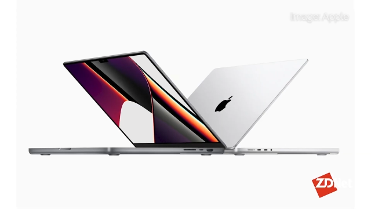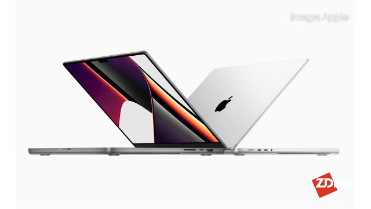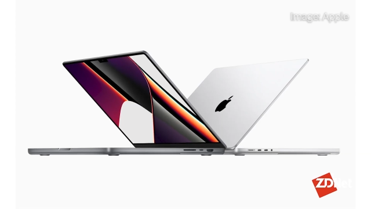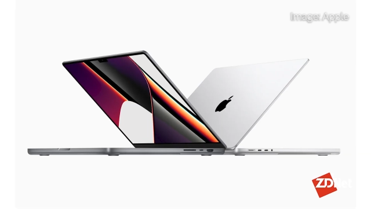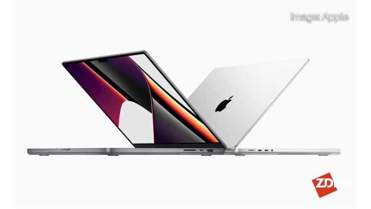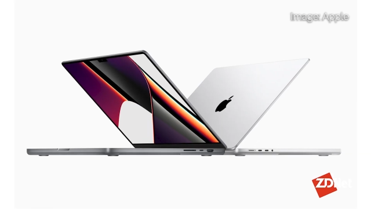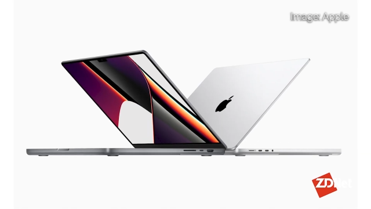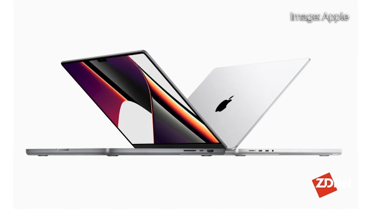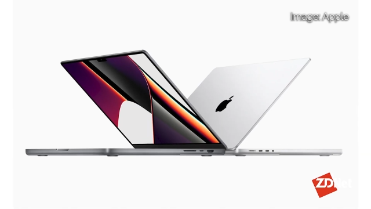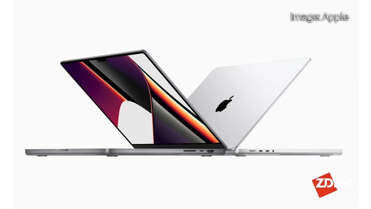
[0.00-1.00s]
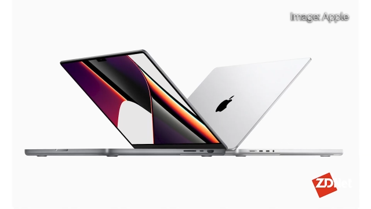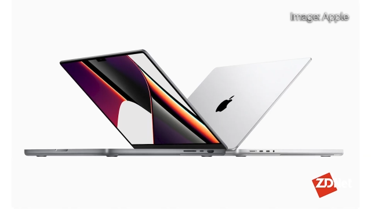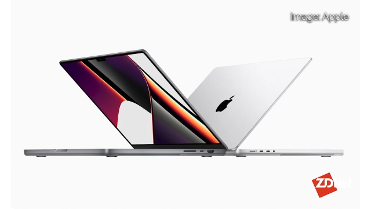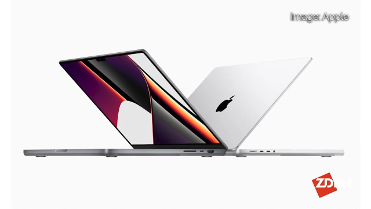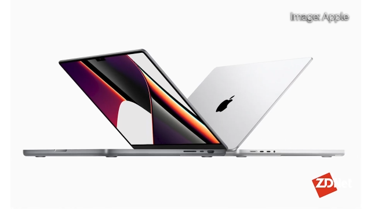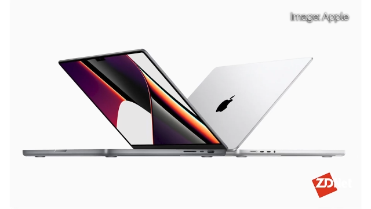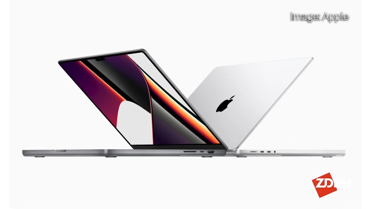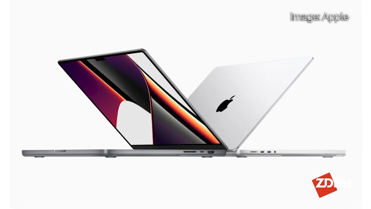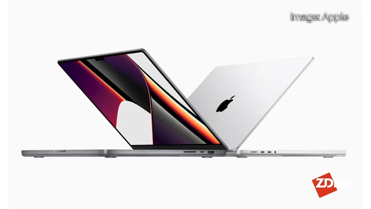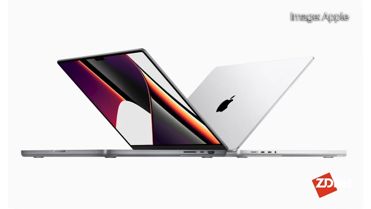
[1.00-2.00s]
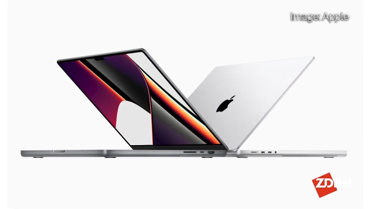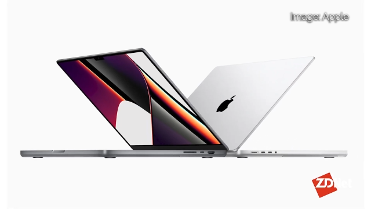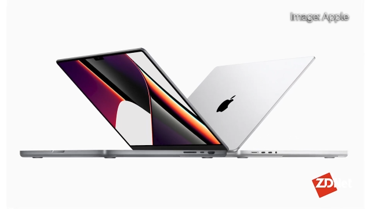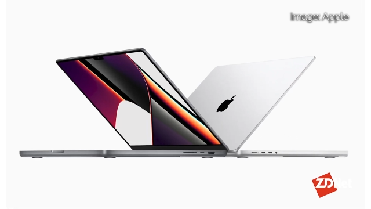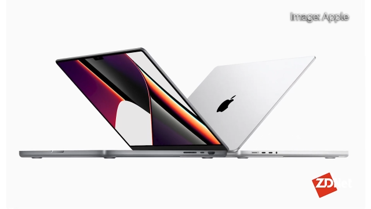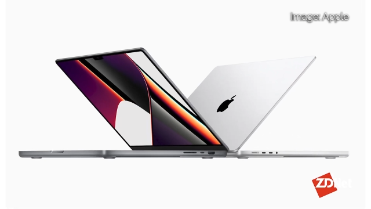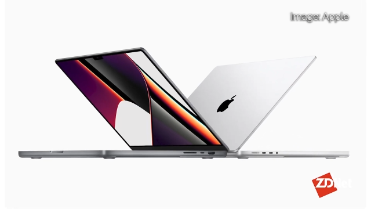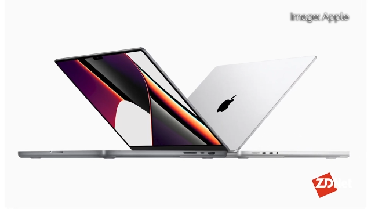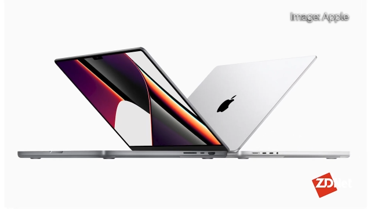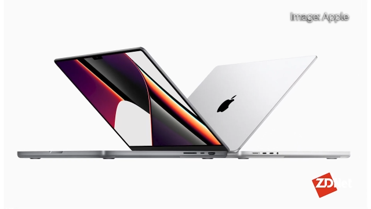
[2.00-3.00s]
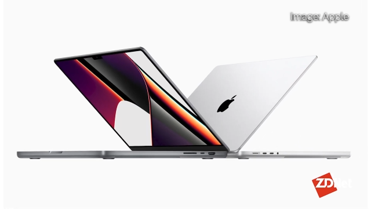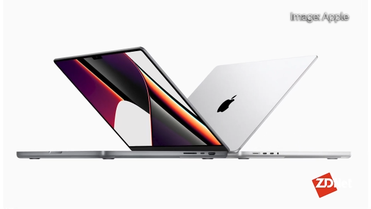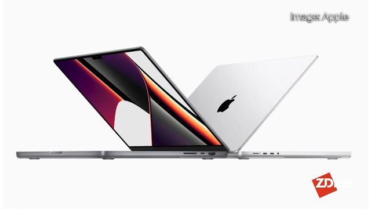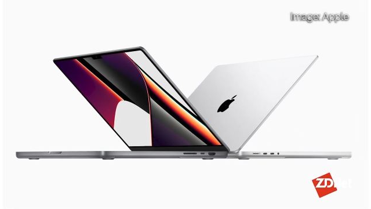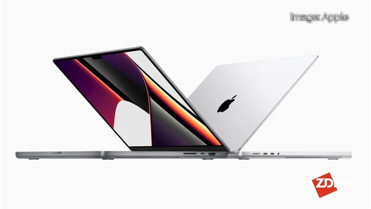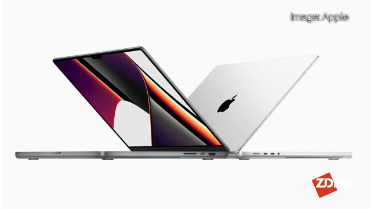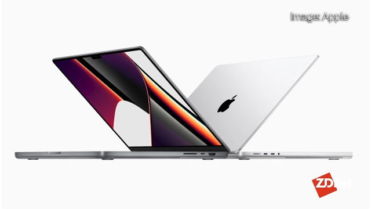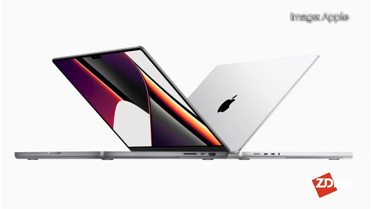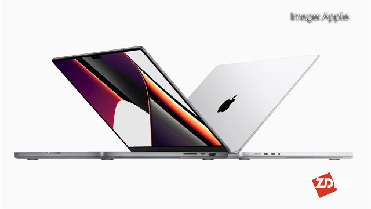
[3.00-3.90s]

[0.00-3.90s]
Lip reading: [unreadable: no face in view]